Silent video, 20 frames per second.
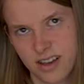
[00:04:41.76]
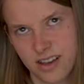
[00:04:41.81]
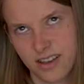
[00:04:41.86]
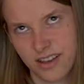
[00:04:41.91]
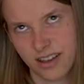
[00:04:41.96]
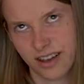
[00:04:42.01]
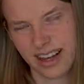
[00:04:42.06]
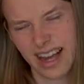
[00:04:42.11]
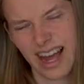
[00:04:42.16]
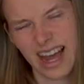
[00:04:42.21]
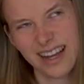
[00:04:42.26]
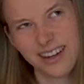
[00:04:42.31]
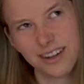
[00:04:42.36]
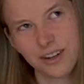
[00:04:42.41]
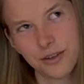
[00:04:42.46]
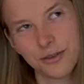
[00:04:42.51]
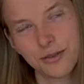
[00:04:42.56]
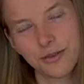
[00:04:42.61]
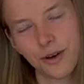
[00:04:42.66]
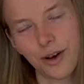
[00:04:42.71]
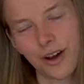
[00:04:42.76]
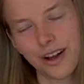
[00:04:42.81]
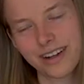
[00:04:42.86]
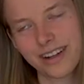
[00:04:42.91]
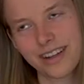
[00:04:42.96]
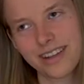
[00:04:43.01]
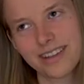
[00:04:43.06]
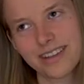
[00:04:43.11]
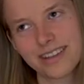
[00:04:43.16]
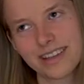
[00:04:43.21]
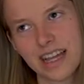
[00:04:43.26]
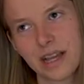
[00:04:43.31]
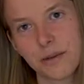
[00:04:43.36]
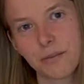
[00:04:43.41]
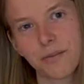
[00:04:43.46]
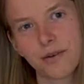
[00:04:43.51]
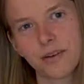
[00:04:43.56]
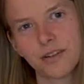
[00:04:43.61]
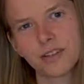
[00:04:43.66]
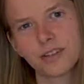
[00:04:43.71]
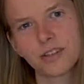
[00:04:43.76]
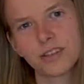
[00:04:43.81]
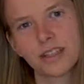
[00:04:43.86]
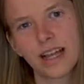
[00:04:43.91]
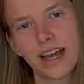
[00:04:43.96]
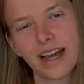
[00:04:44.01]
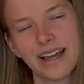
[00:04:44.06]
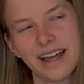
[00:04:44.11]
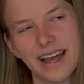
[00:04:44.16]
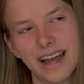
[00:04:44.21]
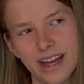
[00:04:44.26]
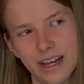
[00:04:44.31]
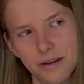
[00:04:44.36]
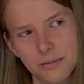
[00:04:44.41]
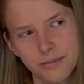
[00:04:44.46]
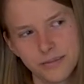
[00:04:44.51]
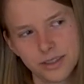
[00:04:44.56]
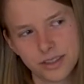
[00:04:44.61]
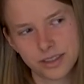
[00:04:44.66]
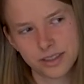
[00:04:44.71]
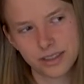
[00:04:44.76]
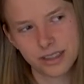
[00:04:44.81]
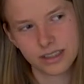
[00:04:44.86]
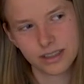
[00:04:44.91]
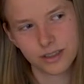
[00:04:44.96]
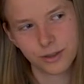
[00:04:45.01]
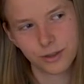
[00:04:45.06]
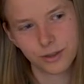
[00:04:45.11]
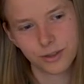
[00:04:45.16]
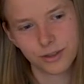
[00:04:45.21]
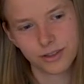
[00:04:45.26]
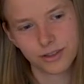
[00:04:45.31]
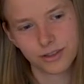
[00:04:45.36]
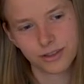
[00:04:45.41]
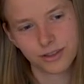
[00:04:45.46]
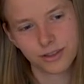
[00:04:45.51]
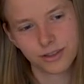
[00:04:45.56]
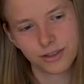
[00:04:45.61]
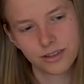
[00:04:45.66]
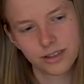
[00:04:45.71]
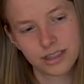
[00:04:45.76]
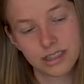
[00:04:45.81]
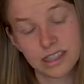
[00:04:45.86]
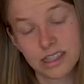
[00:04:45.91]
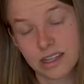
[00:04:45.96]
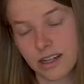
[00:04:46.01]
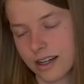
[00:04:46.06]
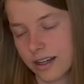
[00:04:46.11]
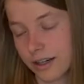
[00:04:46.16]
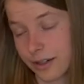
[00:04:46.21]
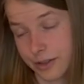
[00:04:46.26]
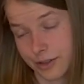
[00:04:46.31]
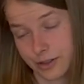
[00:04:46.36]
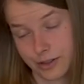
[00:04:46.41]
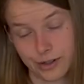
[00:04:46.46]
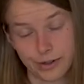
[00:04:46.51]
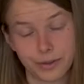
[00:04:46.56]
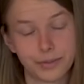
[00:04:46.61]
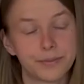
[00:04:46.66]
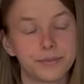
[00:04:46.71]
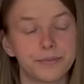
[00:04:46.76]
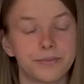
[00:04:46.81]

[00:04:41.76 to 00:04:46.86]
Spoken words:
the kind of autistic person I am. Is that a good? I don't know.